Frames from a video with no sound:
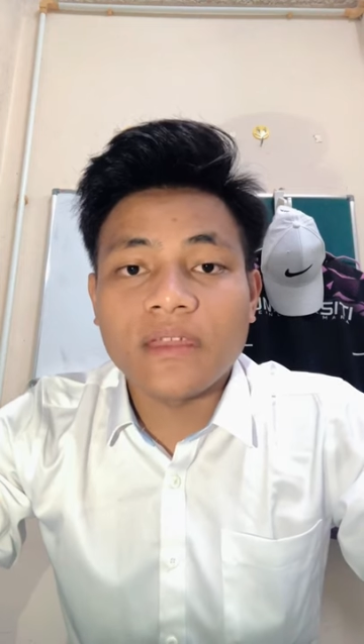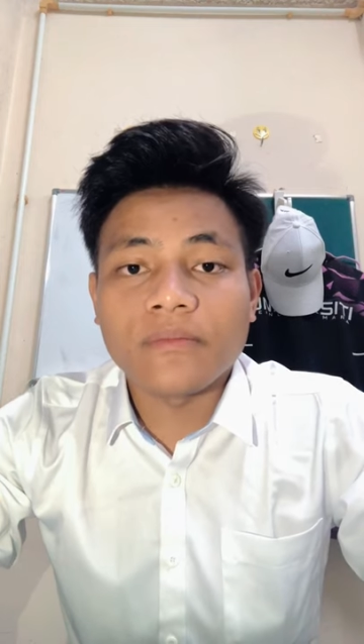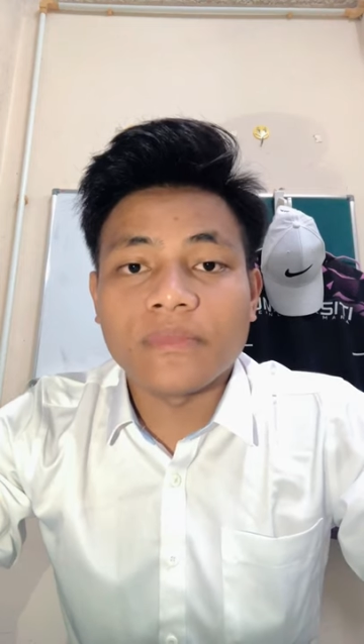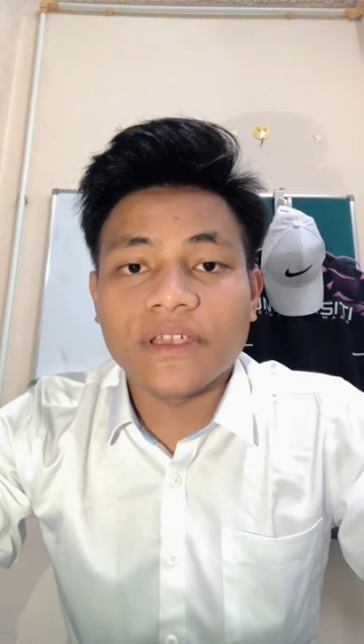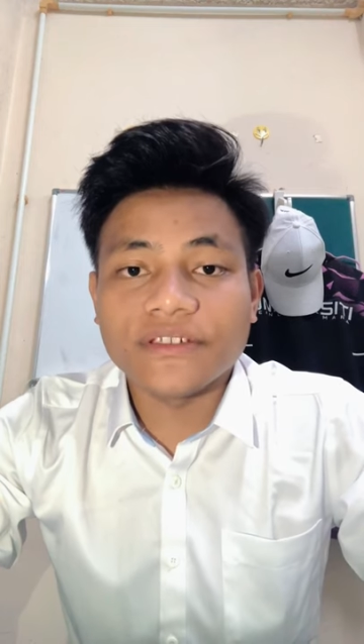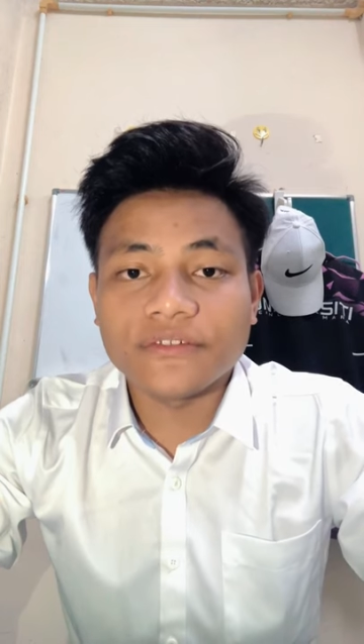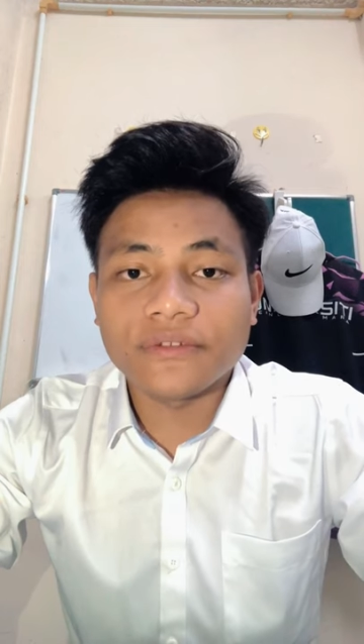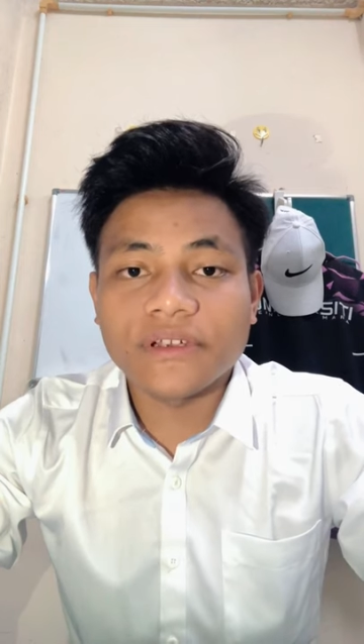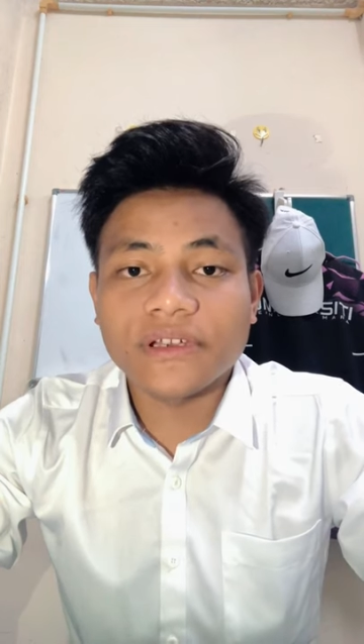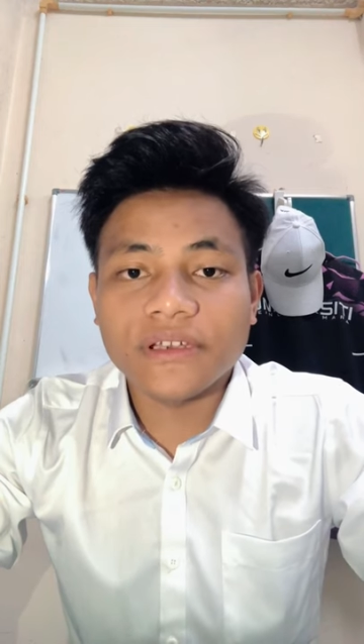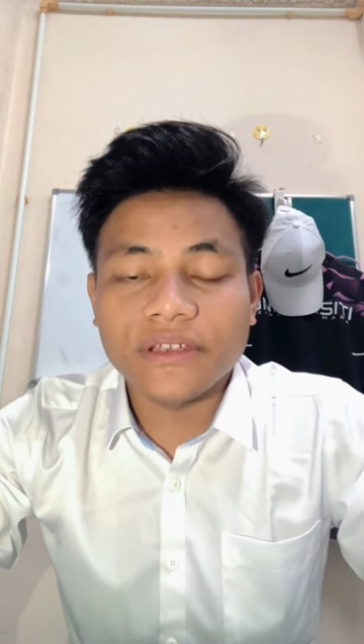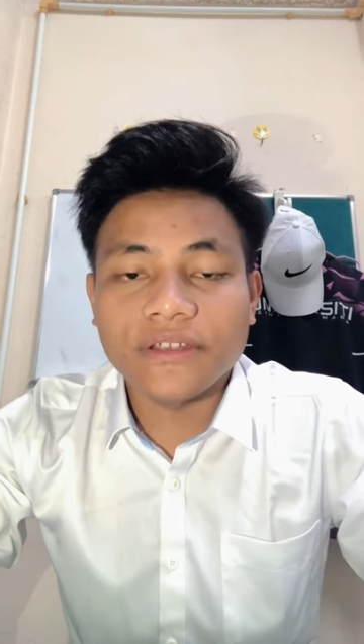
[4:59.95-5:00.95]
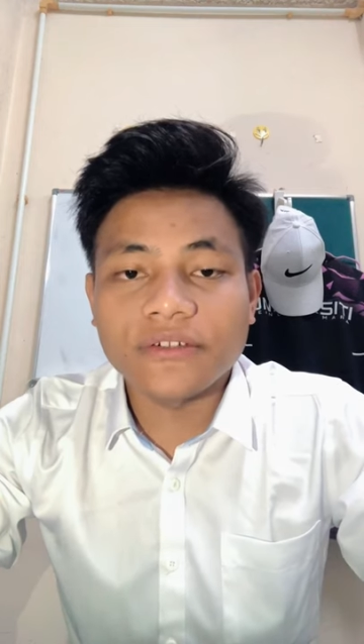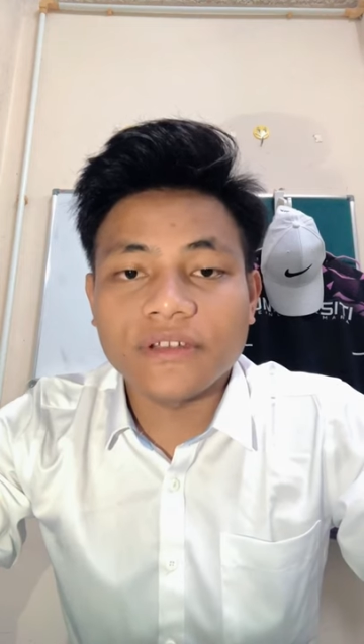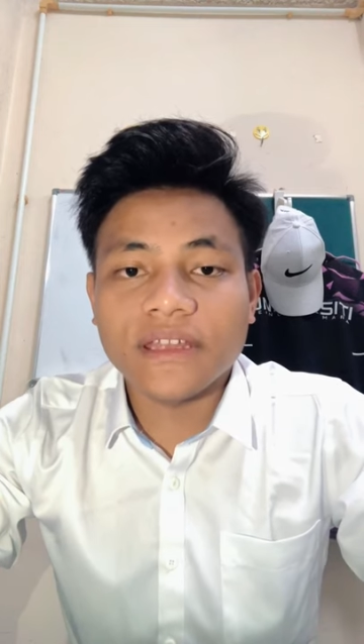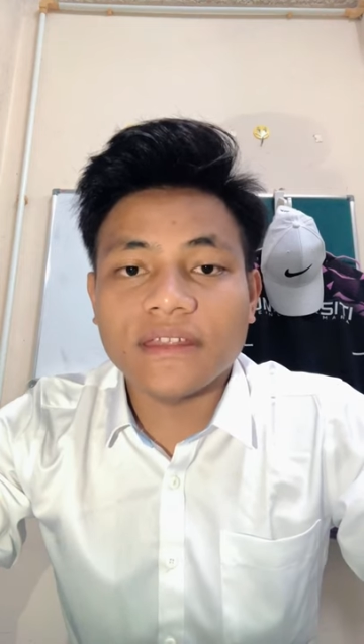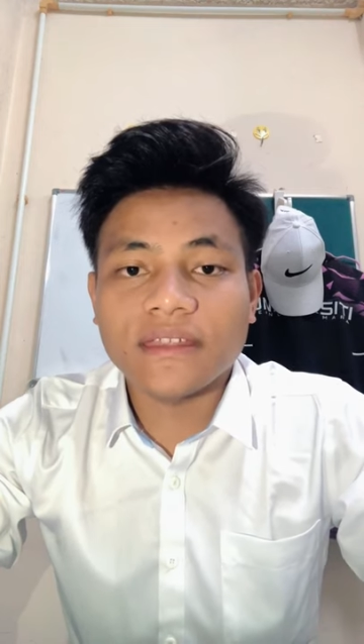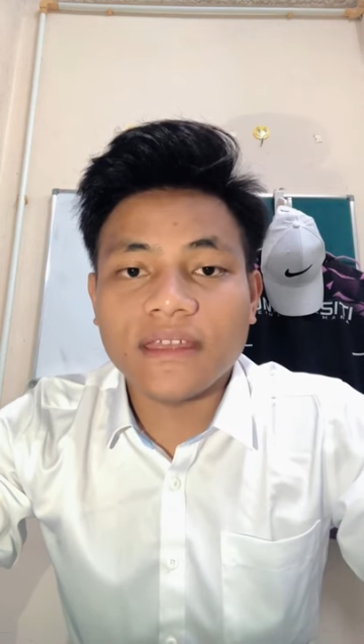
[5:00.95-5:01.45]
Make sure your
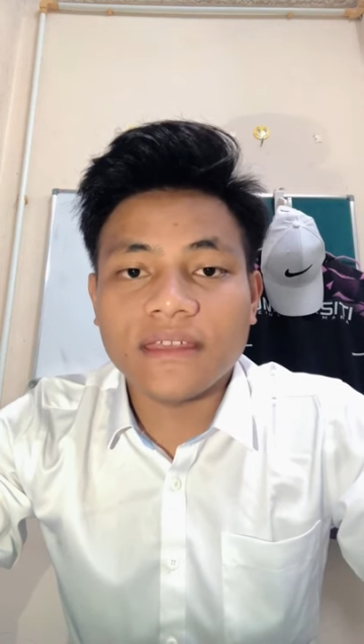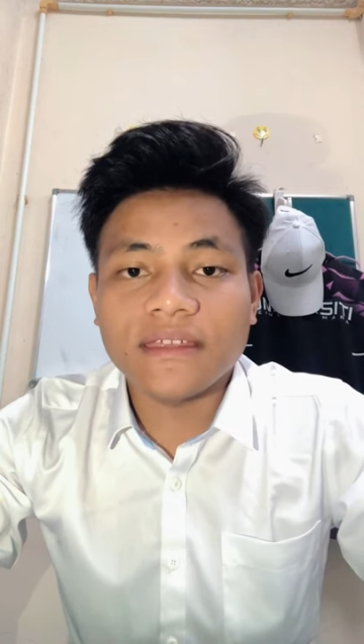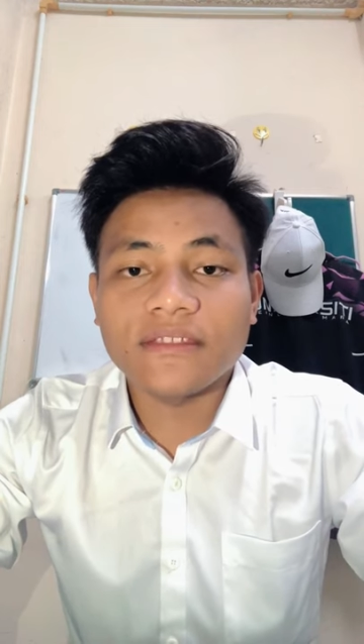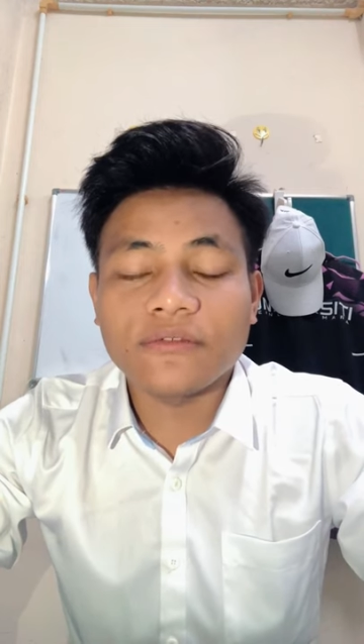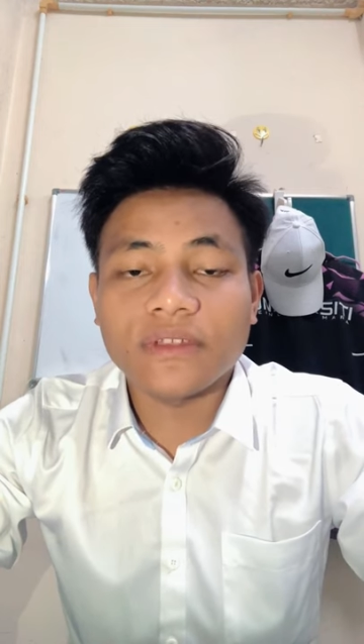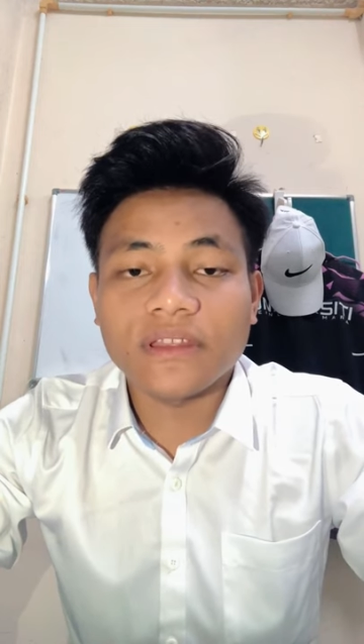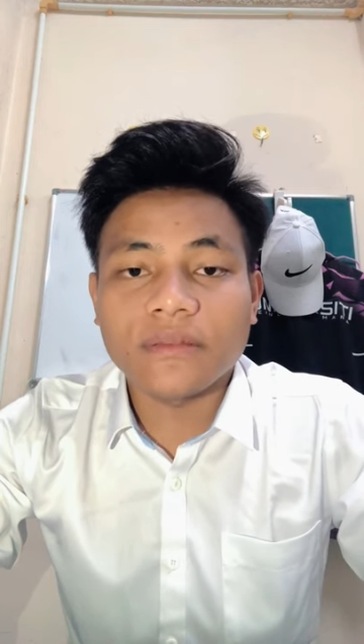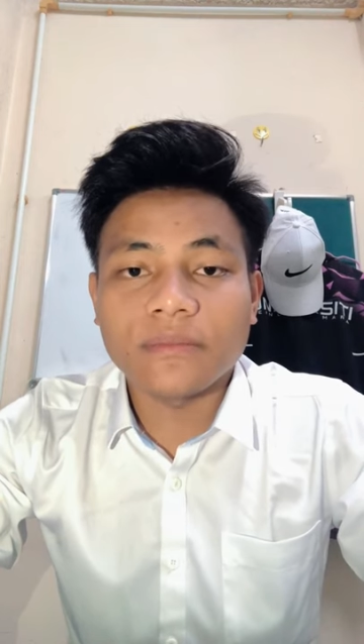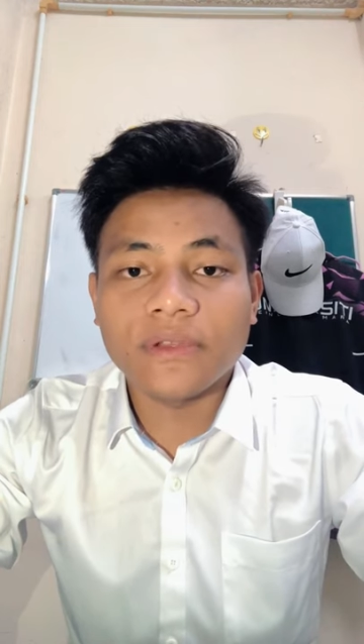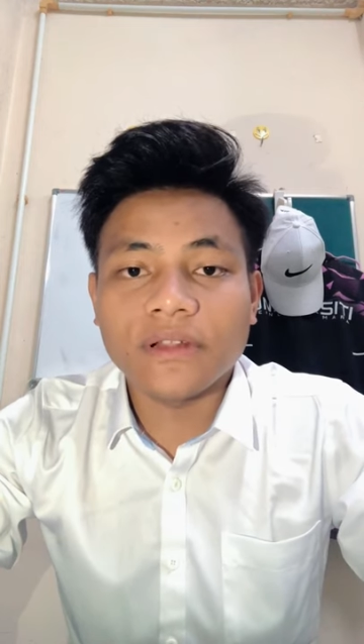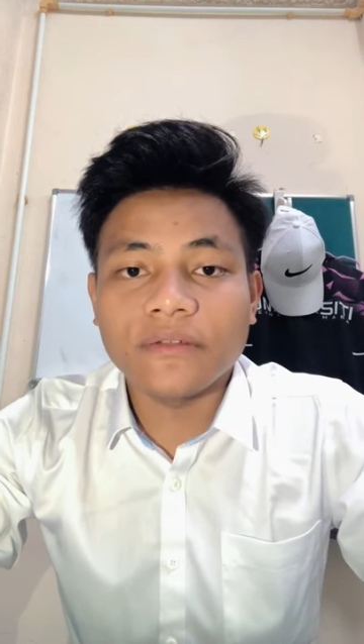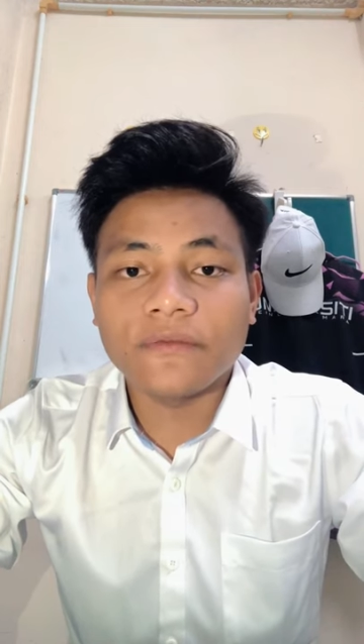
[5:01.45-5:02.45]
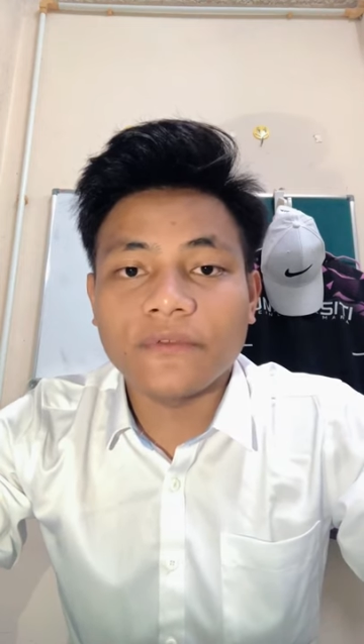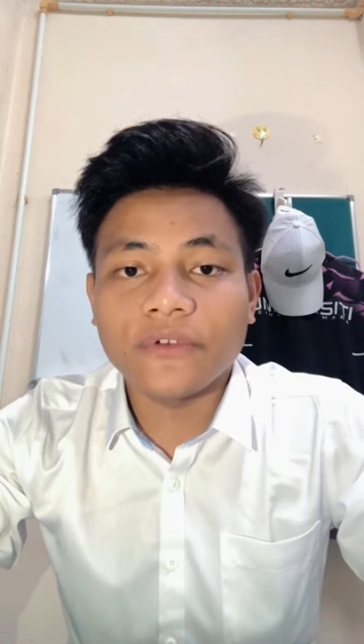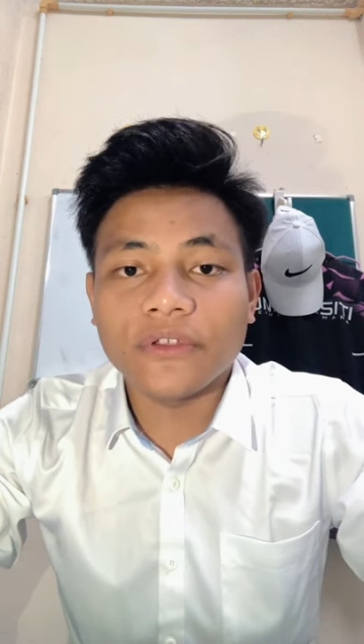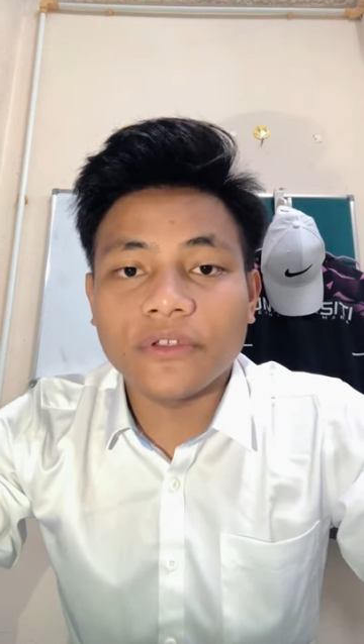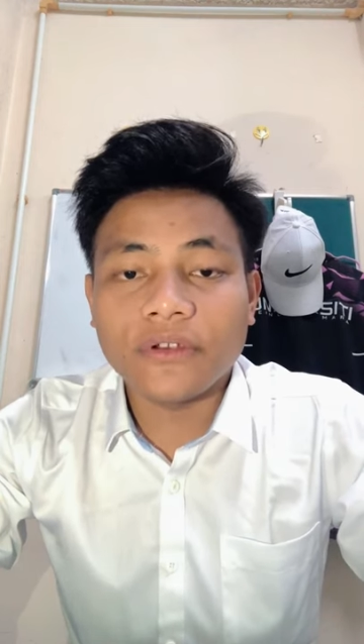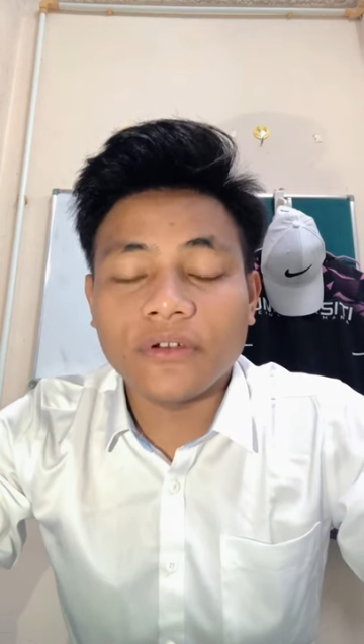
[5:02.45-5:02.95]
necktie is suitable for
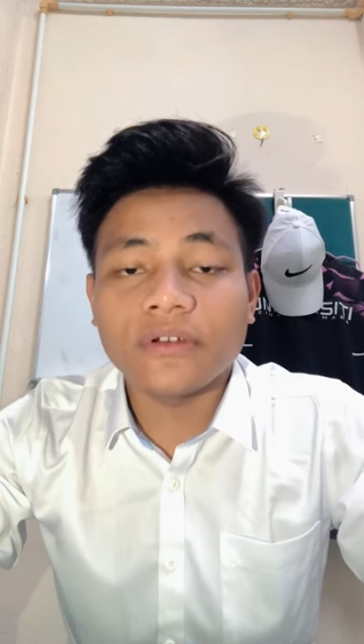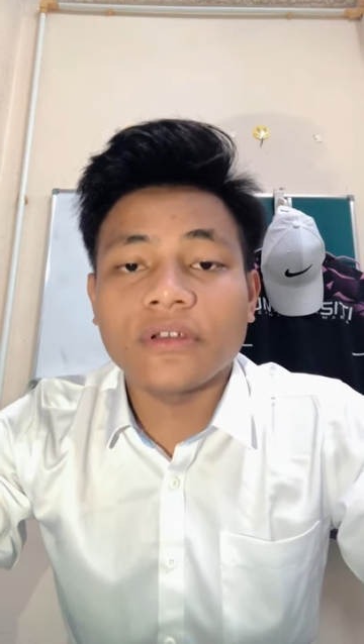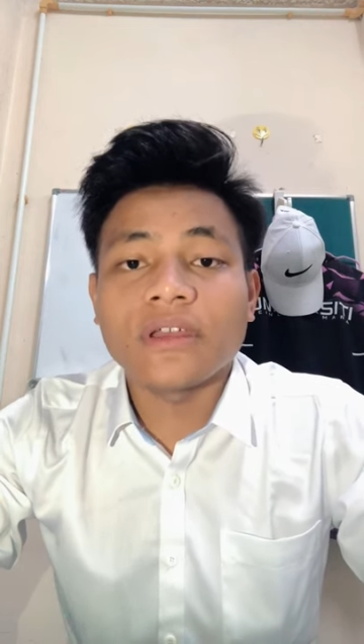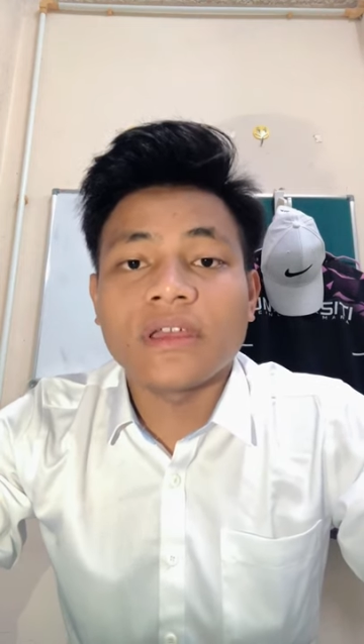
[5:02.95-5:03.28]
your